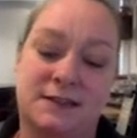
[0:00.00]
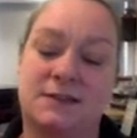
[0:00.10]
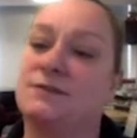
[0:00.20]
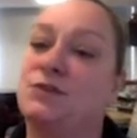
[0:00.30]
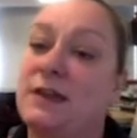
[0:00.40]

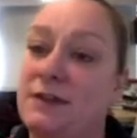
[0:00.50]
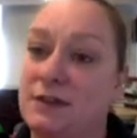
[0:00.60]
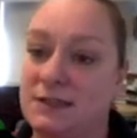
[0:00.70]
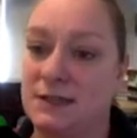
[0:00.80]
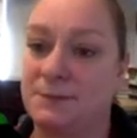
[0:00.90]
of your
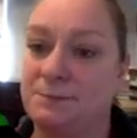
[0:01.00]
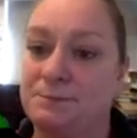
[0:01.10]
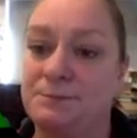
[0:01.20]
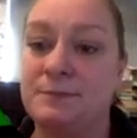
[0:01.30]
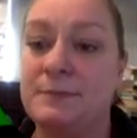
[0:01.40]
character.
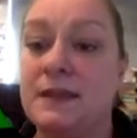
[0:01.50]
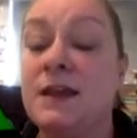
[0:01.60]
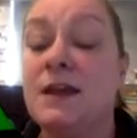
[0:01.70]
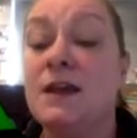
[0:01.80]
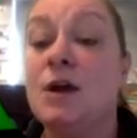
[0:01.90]

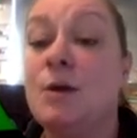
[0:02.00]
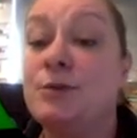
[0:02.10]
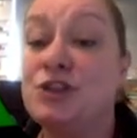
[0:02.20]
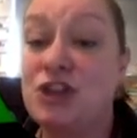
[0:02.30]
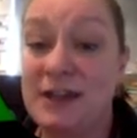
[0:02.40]

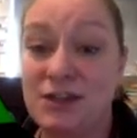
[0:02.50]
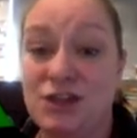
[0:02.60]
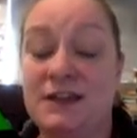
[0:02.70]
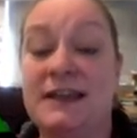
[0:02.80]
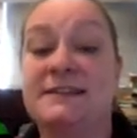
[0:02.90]

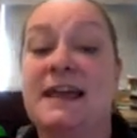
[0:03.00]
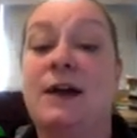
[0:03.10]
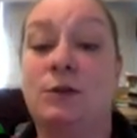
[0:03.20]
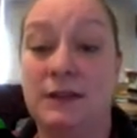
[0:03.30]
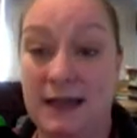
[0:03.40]
Projection is how
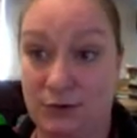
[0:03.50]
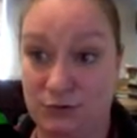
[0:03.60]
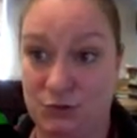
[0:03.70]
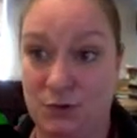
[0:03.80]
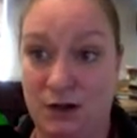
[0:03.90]
loud
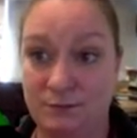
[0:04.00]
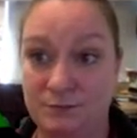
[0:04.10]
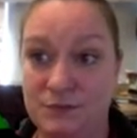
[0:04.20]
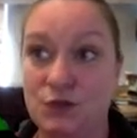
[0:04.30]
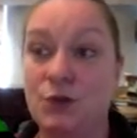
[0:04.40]
you are.
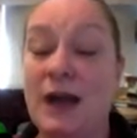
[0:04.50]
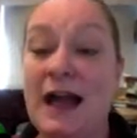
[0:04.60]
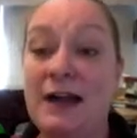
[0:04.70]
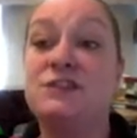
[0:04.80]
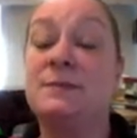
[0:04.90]
So you have to be